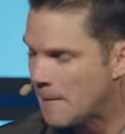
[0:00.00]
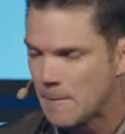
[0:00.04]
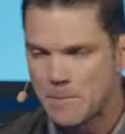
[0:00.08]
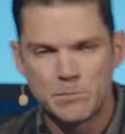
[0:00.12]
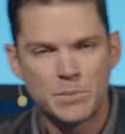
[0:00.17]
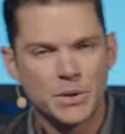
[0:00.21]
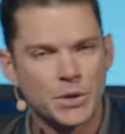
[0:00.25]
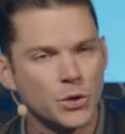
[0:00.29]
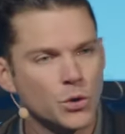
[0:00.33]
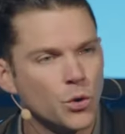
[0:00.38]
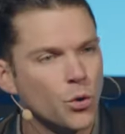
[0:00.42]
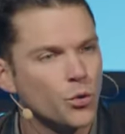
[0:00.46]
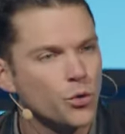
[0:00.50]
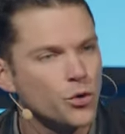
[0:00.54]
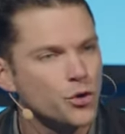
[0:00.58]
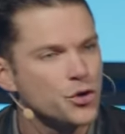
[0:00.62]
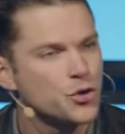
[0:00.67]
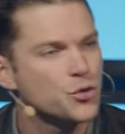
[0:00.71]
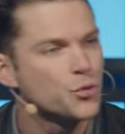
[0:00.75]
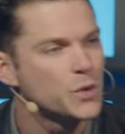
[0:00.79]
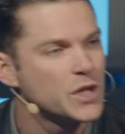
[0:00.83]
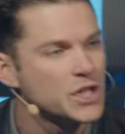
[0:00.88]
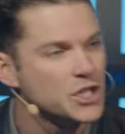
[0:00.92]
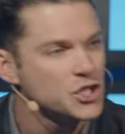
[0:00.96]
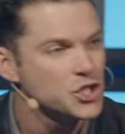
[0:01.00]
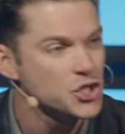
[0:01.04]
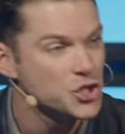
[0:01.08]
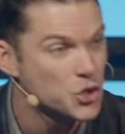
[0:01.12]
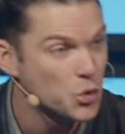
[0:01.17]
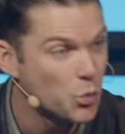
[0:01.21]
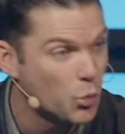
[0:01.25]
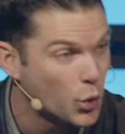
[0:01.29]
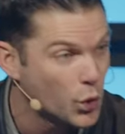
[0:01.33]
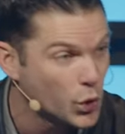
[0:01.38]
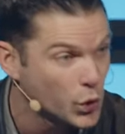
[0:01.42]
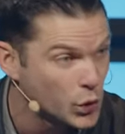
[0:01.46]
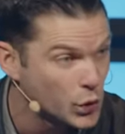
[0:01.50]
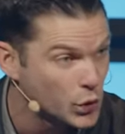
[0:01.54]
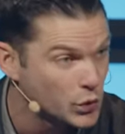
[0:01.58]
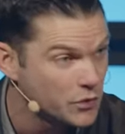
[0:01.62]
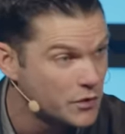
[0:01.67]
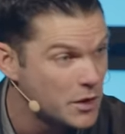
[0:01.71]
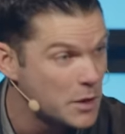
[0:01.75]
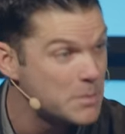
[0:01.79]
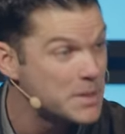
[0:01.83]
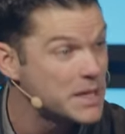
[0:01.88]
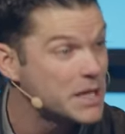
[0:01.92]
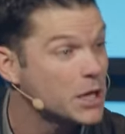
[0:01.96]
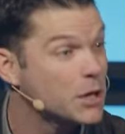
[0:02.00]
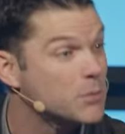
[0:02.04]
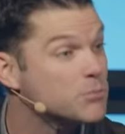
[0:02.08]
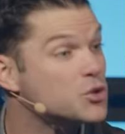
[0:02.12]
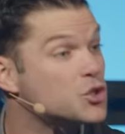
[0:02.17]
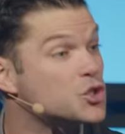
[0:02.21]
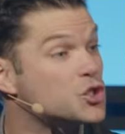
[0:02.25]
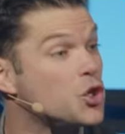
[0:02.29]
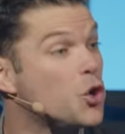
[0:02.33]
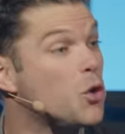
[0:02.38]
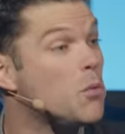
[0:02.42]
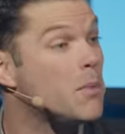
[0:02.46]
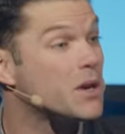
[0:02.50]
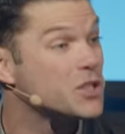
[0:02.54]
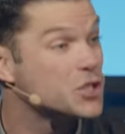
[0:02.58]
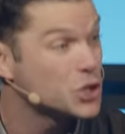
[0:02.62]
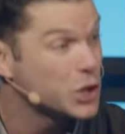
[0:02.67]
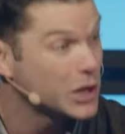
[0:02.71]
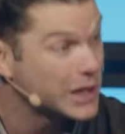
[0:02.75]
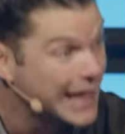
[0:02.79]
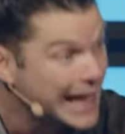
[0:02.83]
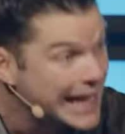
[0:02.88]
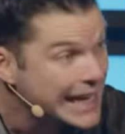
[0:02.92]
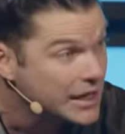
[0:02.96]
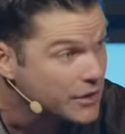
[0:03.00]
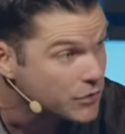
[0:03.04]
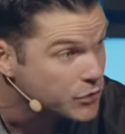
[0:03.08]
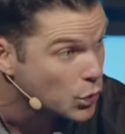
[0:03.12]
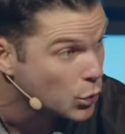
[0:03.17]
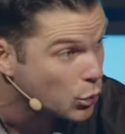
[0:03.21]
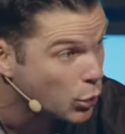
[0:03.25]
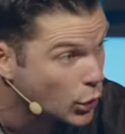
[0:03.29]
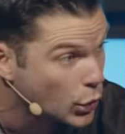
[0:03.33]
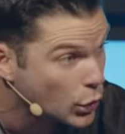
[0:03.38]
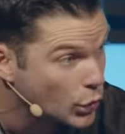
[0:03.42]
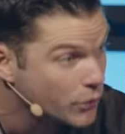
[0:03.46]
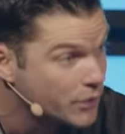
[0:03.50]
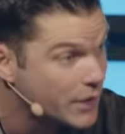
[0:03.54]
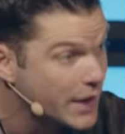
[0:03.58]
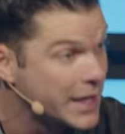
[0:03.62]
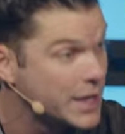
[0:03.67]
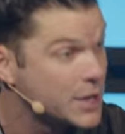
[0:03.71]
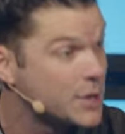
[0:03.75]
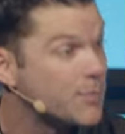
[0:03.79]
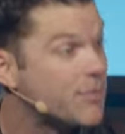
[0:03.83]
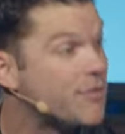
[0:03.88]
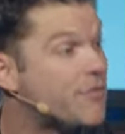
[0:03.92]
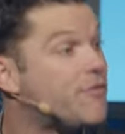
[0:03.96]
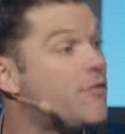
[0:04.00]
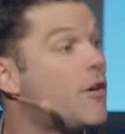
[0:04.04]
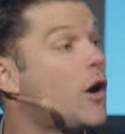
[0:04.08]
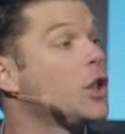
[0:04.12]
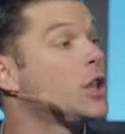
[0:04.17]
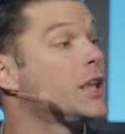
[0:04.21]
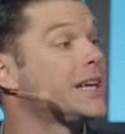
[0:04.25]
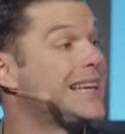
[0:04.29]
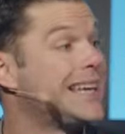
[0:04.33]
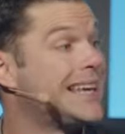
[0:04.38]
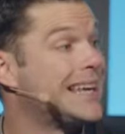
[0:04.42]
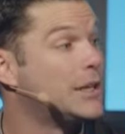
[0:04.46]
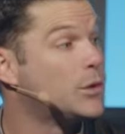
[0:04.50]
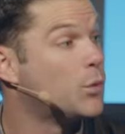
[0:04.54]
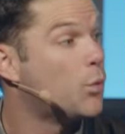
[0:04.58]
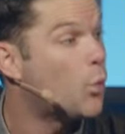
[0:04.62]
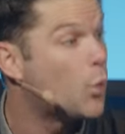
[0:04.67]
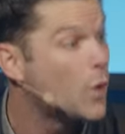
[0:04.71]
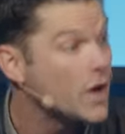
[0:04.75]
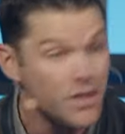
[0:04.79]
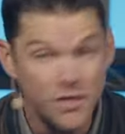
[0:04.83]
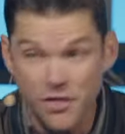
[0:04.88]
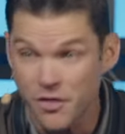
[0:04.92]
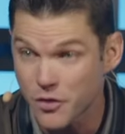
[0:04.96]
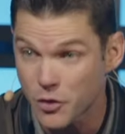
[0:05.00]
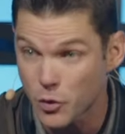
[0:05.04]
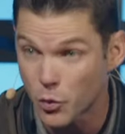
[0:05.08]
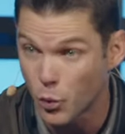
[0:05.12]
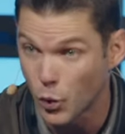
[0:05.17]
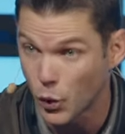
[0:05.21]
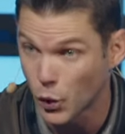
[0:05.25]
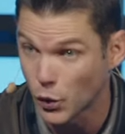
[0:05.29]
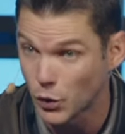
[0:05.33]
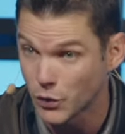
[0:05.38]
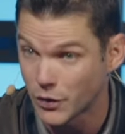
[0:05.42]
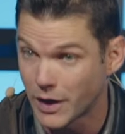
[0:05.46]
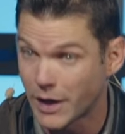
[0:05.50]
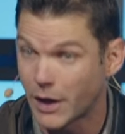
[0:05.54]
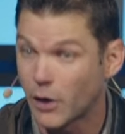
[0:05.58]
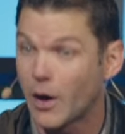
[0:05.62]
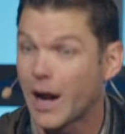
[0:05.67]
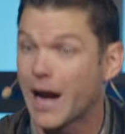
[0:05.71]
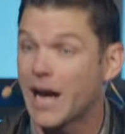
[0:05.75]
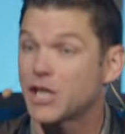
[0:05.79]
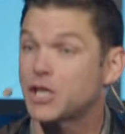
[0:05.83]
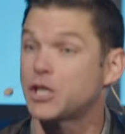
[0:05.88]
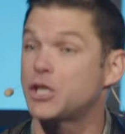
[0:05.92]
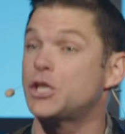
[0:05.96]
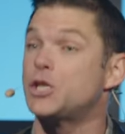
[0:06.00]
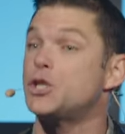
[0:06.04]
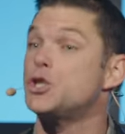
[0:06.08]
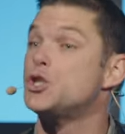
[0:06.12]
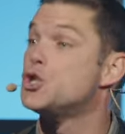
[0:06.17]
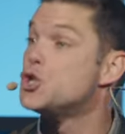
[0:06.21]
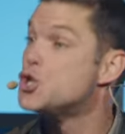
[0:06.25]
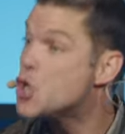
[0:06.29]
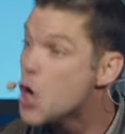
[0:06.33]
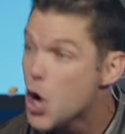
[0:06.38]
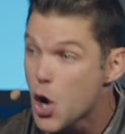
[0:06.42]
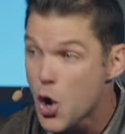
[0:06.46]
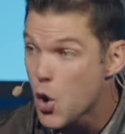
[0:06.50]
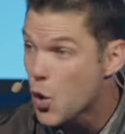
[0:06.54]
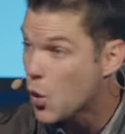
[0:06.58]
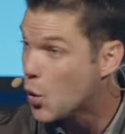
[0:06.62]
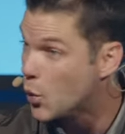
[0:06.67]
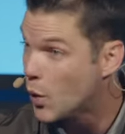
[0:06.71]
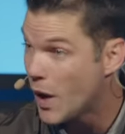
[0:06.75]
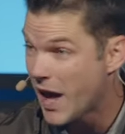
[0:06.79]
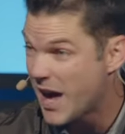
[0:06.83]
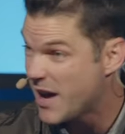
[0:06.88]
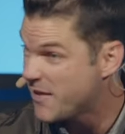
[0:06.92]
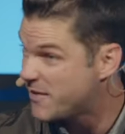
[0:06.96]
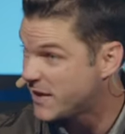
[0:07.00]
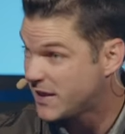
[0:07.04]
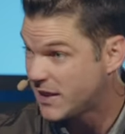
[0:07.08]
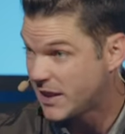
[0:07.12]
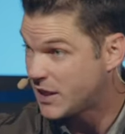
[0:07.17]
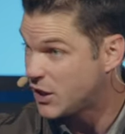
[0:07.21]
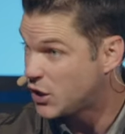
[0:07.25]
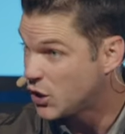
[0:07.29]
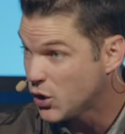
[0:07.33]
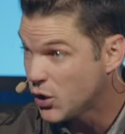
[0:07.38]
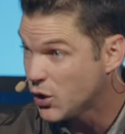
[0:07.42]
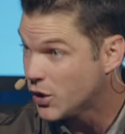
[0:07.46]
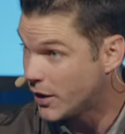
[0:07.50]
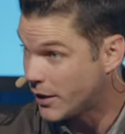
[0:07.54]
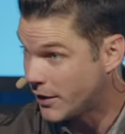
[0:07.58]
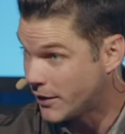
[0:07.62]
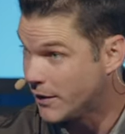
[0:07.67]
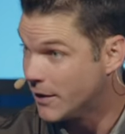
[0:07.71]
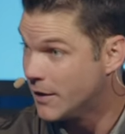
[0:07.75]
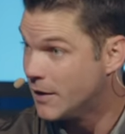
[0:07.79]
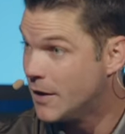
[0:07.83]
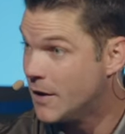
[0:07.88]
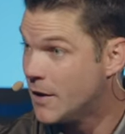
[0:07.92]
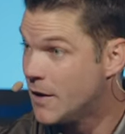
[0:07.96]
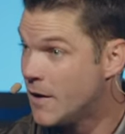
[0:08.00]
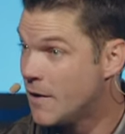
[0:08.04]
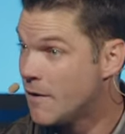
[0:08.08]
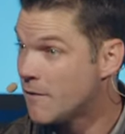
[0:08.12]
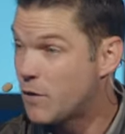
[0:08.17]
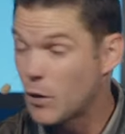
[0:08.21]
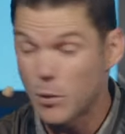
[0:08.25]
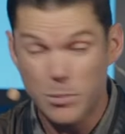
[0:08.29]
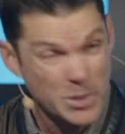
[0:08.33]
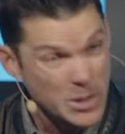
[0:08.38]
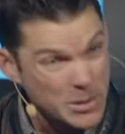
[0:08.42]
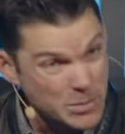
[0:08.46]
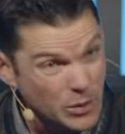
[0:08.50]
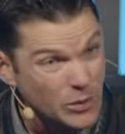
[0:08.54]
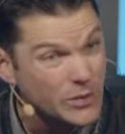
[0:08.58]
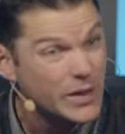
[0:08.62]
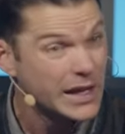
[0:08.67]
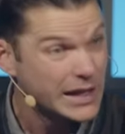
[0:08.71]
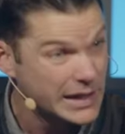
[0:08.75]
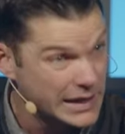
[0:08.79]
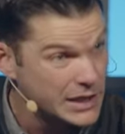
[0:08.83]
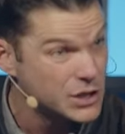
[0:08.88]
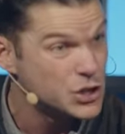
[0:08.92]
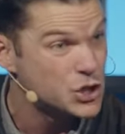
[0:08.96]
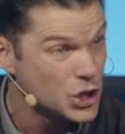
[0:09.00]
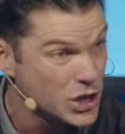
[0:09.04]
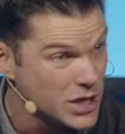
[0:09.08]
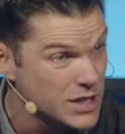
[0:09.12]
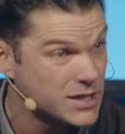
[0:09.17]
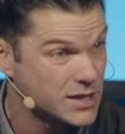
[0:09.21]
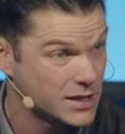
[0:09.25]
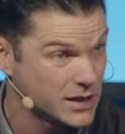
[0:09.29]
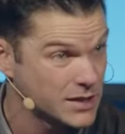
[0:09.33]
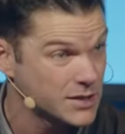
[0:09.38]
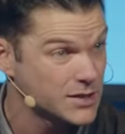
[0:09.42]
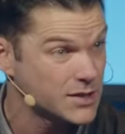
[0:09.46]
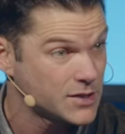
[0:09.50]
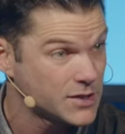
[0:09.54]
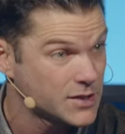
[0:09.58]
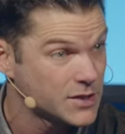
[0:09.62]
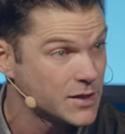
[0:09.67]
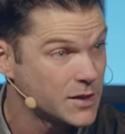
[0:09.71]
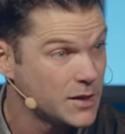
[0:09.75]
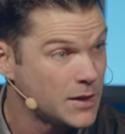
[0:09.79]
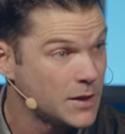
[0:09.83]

But in order to reach the world, they become so much like the world, they end up falling in with the world and are actually no heavenly good for people that need Jesus.